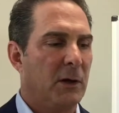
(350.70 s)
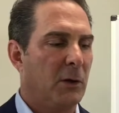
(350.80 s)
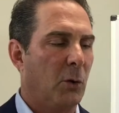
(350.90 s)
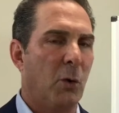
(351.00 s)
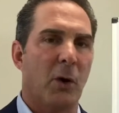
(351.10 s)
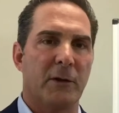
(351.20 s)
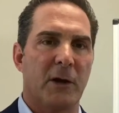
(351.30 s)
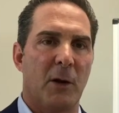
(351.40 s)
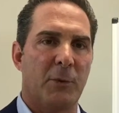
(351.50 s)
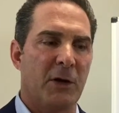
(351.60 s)
who are the
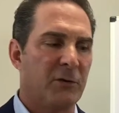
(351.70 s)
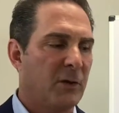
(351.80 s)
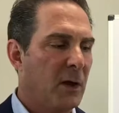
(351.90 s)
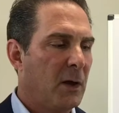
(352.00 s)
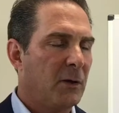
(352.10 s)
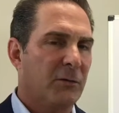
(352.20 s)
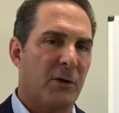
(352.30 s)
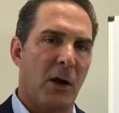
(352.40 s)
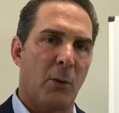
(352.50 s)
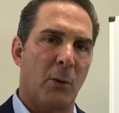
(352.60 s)
companies. So
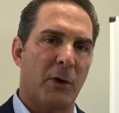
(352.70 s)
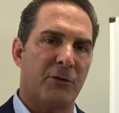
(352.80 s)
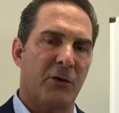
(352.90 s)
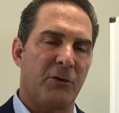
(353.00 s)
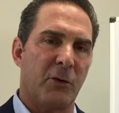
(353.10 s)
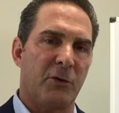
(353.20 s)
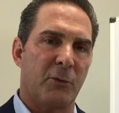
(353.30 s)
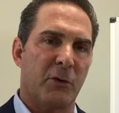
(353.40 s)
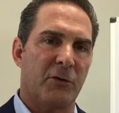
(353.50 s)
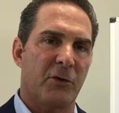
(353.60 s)
now what we're going to start doing is
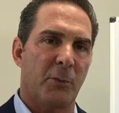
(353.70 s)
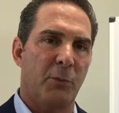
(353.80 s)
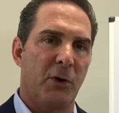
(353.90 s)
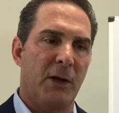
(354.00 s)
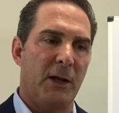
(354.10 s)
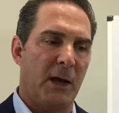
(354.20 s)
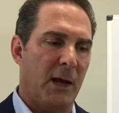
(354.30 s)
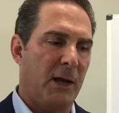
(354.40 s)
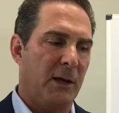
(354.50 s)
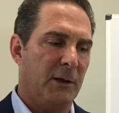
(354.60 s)
we're going to start putting
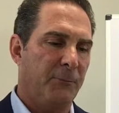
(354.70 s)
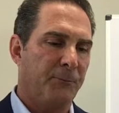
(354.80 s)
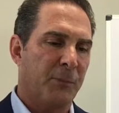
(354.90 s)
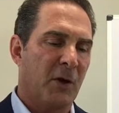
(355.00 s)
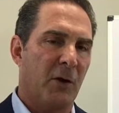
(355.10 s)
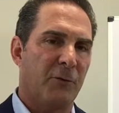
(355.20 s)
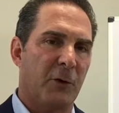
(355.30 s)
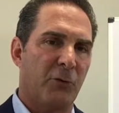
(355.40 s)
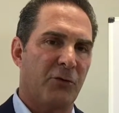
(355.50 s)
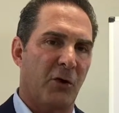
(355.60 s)
a
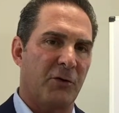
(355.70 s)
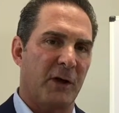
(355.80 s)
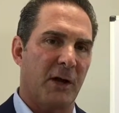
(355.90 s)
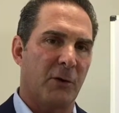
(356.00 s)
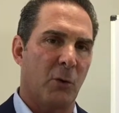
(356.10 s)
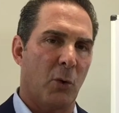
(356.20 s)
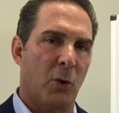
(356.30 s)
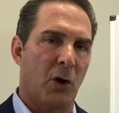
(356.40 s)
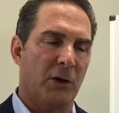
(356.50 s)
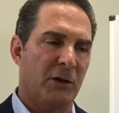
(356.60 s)
flow chart together,
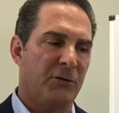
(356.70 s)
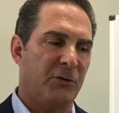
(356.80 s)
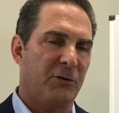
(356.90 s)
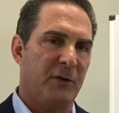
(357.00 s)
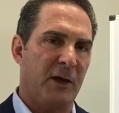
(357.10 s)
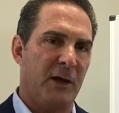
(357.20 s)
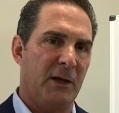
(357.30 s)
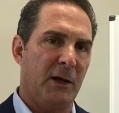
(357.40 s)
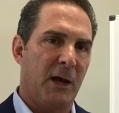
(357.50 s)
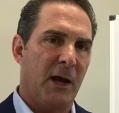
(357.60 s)
or let you
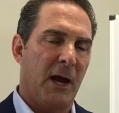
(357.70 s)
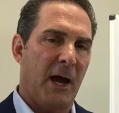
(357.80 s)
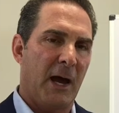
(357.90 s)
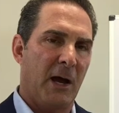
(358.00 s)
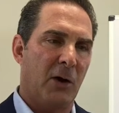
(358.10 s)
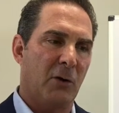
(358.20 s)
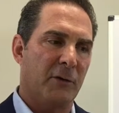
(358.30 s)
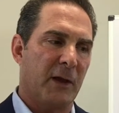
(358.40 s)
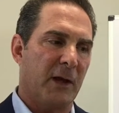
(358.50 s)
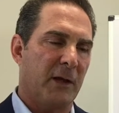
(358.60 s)
see how
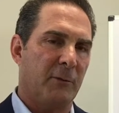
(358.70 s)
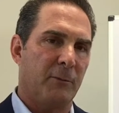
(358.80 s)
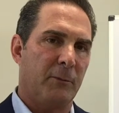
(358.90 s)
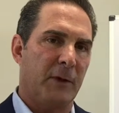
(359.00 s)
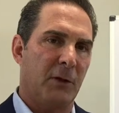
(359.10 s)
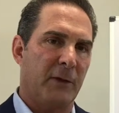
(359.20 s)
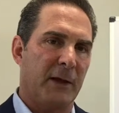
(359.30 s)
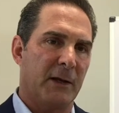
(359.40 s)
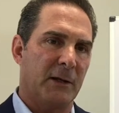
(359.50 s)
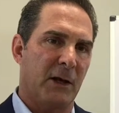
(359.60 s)
they
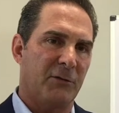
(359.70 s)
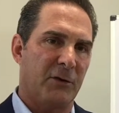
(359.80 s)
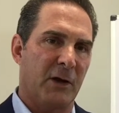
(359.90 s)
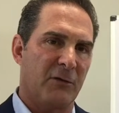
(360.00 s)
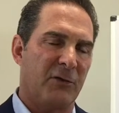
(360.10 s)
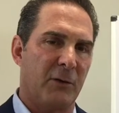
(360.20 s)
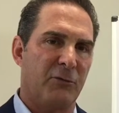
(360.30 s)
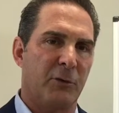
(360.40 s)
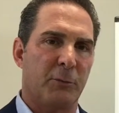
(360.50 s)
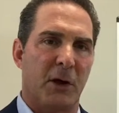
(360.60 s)
get in line. So you got a
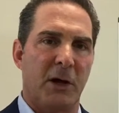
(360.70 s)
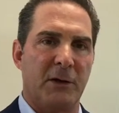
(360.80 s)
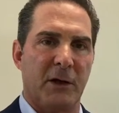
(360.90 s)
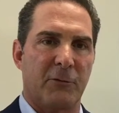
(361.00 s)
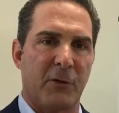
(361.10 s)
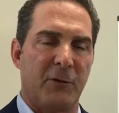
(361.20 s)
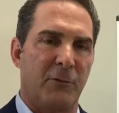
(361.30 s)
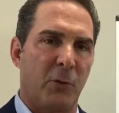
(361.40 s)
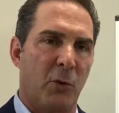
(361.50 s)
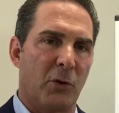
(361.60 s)
steamship line, you got a freight
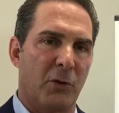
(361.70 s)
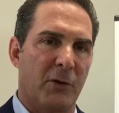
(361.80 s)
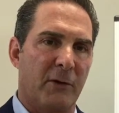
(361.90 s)
forwarder, an